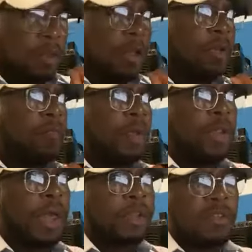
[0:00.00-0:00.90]
and then
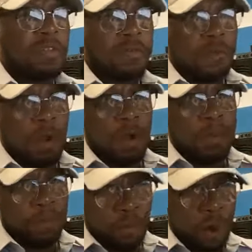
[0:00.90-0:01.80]
we'd like to
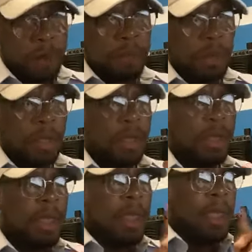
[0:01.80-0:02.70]
start promptly.